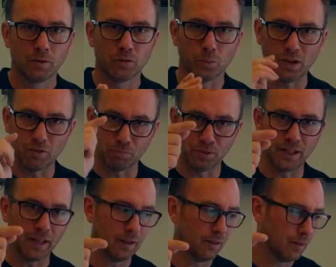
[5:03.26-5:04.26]
so we have
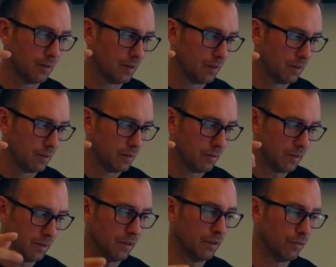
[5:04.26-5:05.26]
plan,
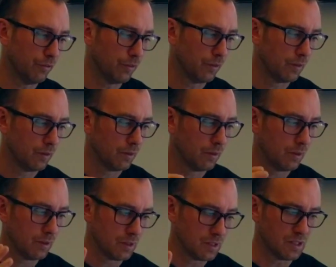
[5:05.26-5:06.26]
give,
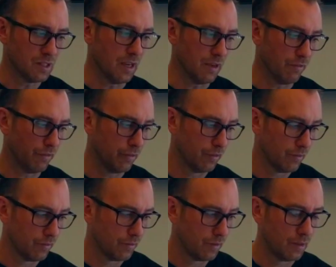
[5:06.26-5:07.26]
and save.
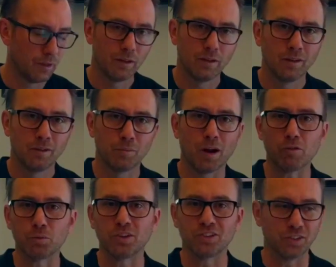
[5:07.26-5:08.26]

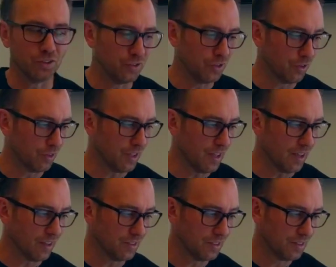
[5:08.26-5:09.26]
Proverbs says, consider the
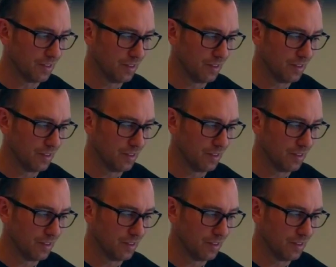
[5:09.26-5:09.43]
ant.